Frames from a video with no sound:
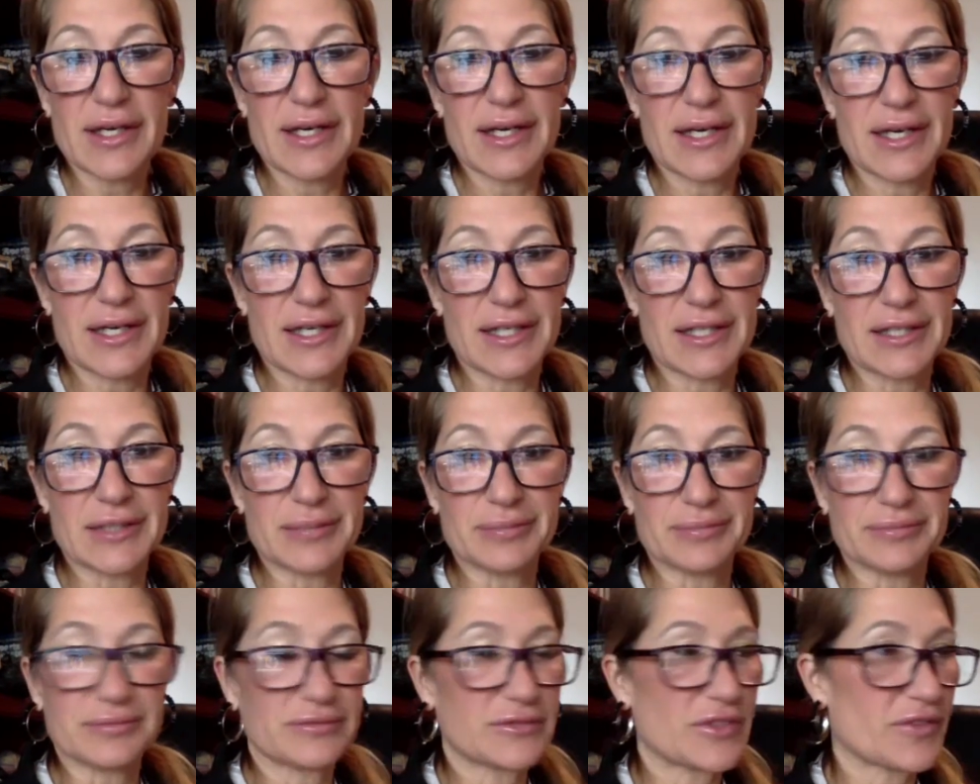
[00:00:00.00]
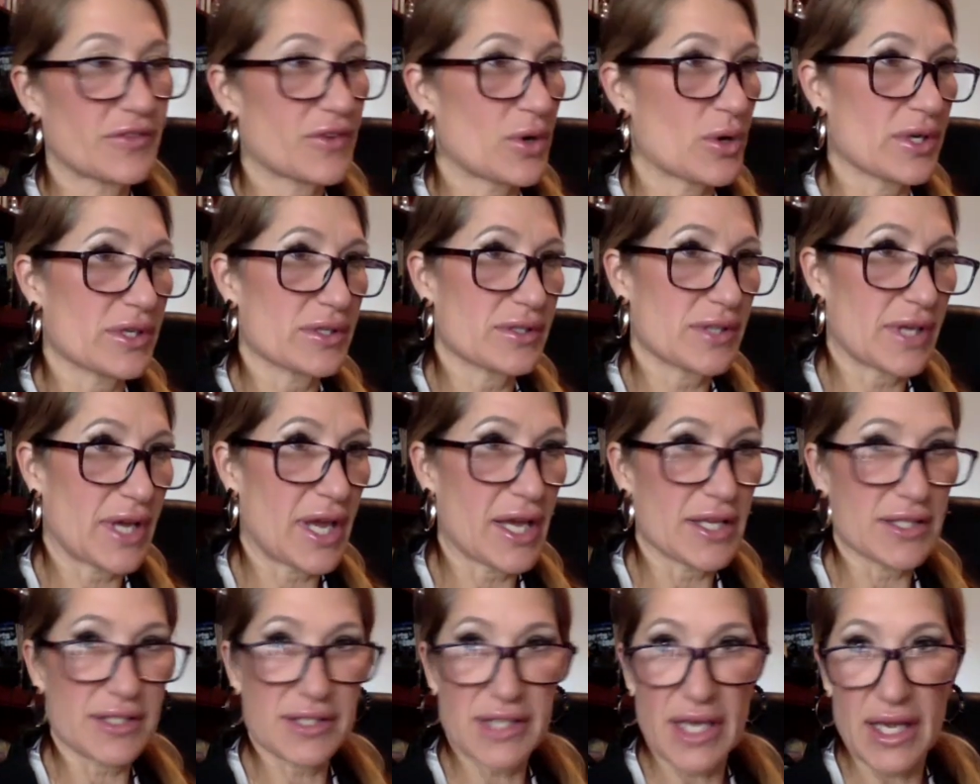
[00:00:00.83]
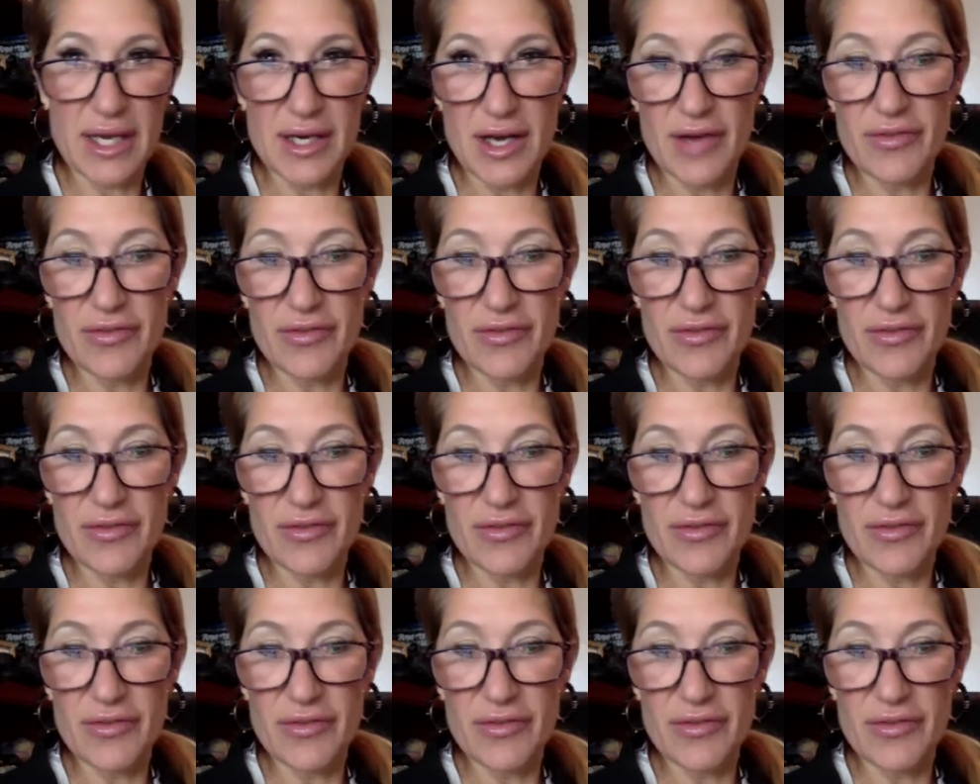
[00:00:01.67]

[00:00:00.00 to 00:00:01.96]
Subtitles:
Of course, I can't say enough